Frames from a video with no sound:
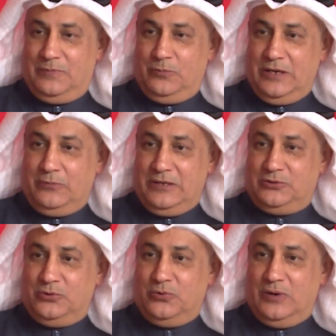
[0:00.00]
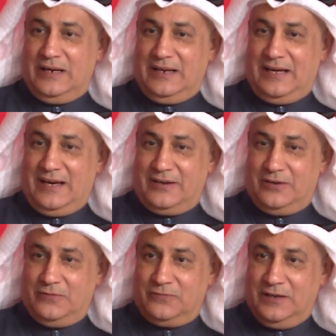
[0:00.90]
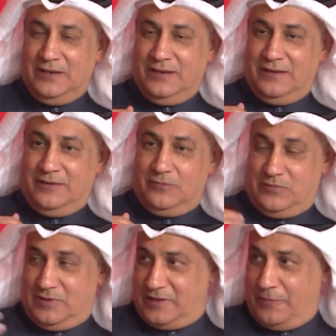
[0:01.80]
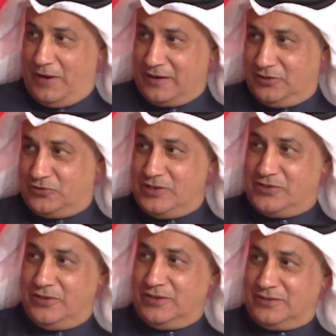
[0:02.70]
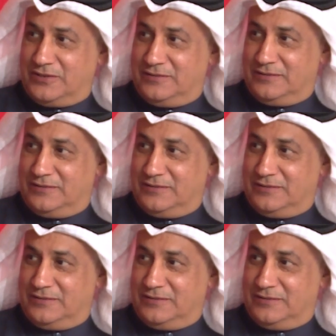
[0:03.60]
we do a lot of, say, market research.